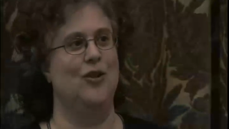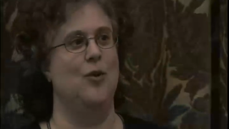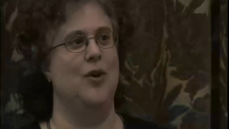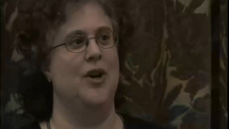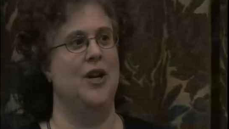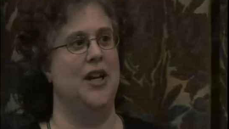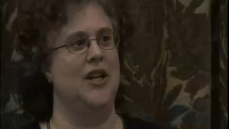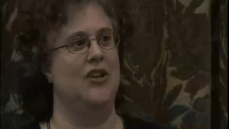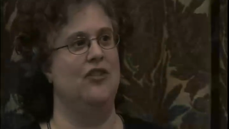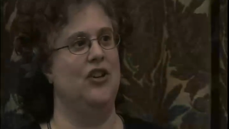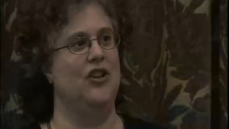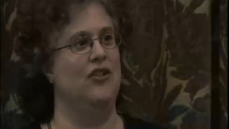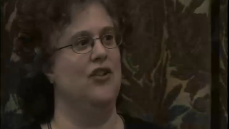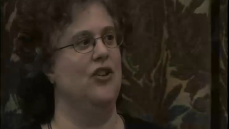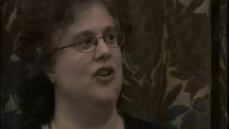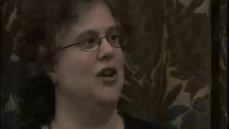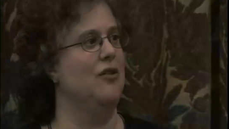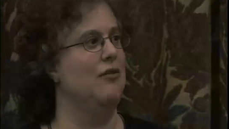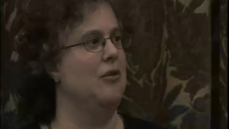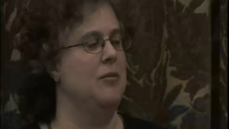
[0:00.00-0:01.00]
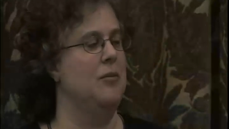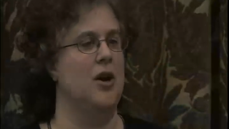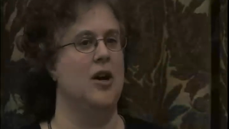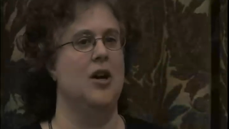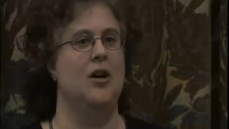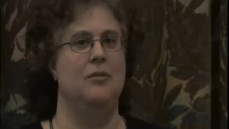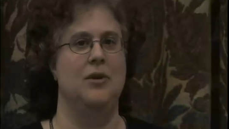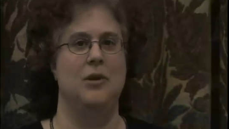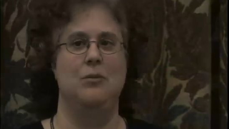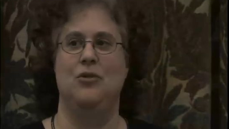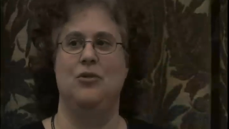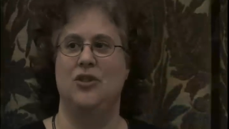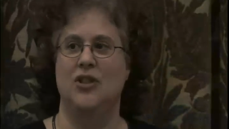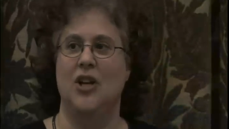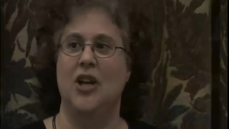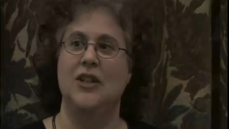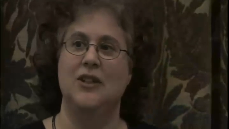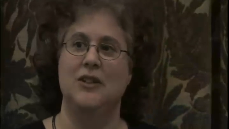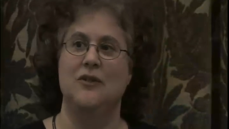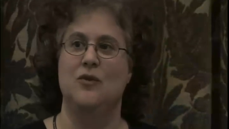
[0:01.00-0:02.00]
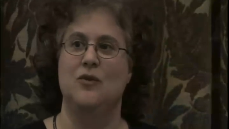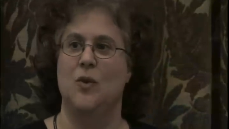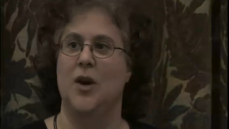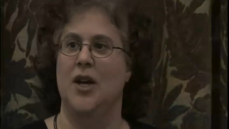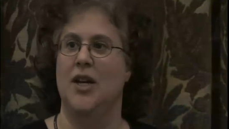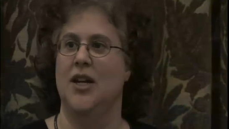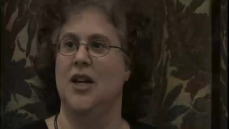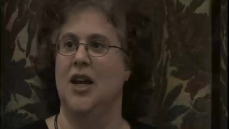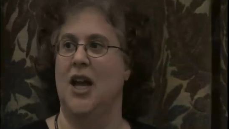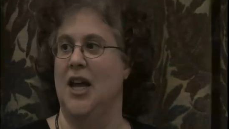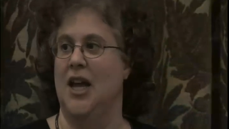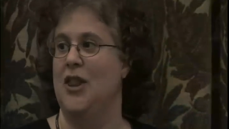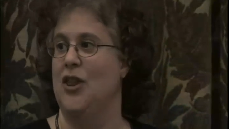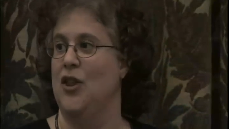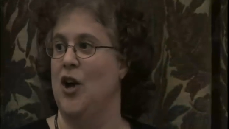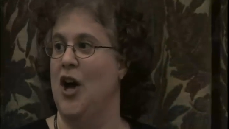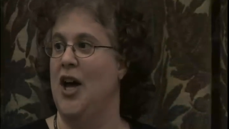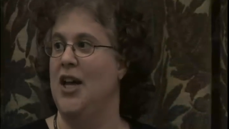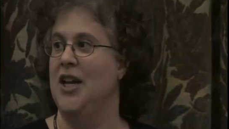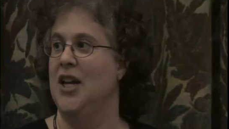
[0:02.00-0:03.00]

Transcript: that concrete evidence for them.